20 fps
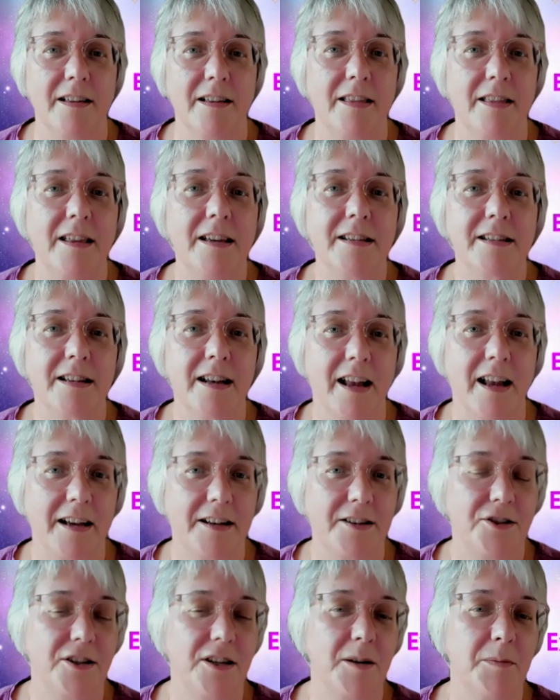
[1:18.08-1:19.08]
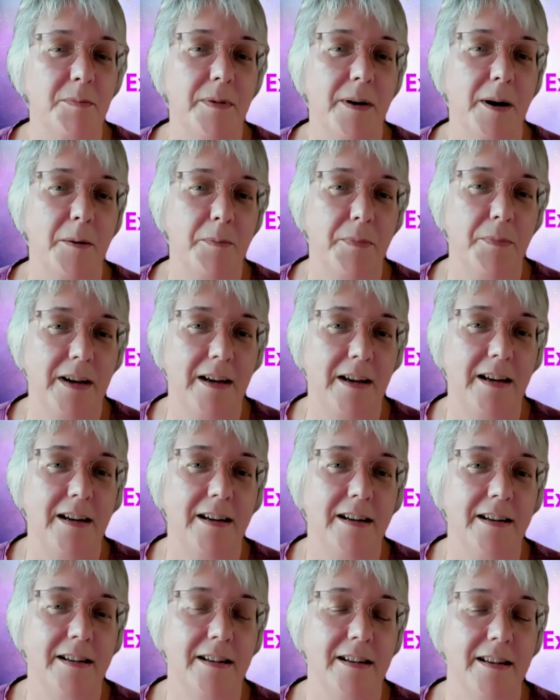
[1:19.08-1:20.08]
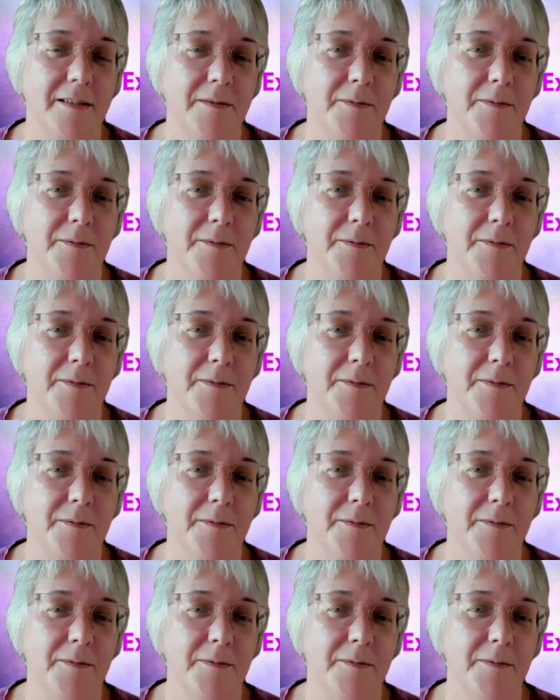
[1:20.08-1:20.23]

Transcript: This Lightship appeared